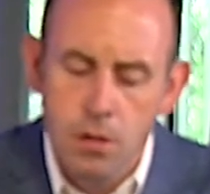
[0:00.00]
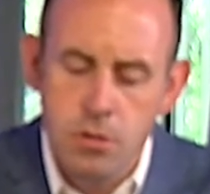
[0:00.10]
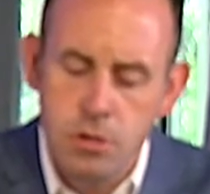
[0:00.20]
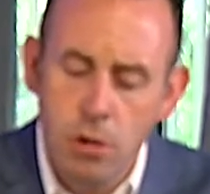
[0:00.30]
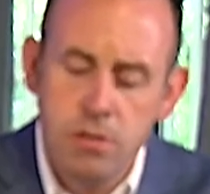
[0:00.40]

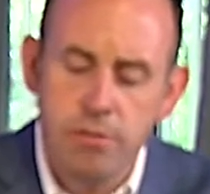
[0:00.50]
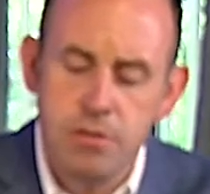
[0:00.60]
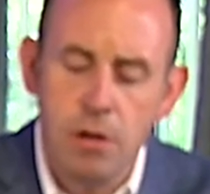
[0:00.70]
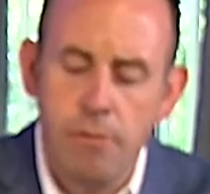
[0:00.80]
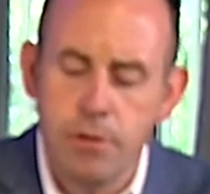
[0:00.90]
So Joseph
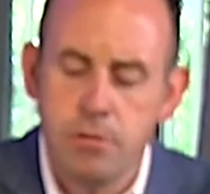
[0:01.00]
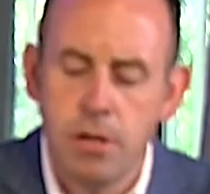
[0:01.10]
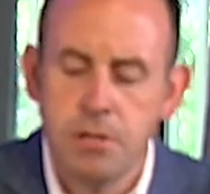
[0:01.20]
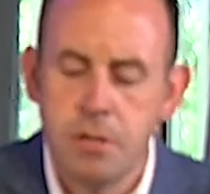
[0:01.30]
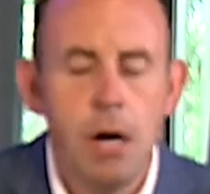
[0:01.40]
resolved to
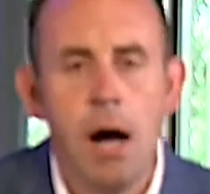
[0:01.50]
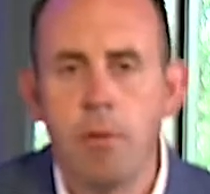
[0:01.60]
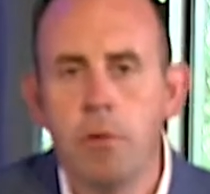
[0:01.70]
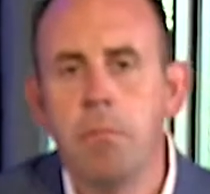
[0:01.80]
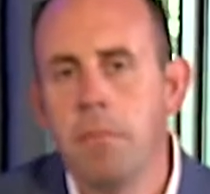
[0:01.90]
trust
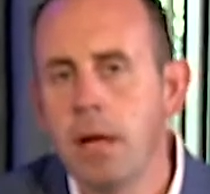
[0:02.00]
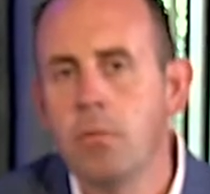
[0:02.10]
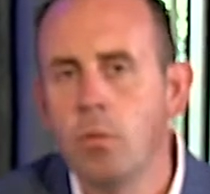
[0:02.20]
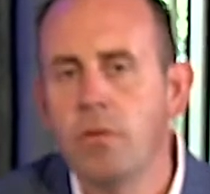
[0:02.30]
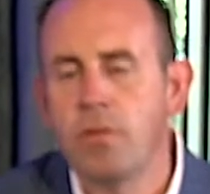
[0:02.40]
God when
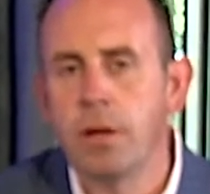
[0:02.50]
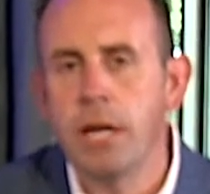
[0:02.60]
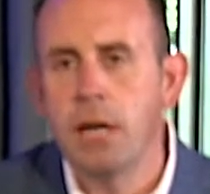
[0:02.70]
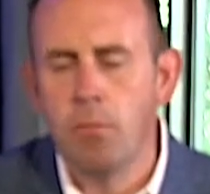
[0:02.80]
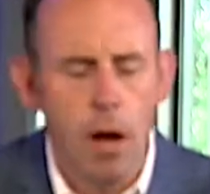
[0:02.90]
men would
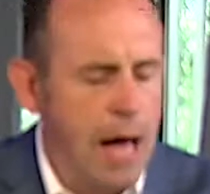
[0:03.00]
forget him.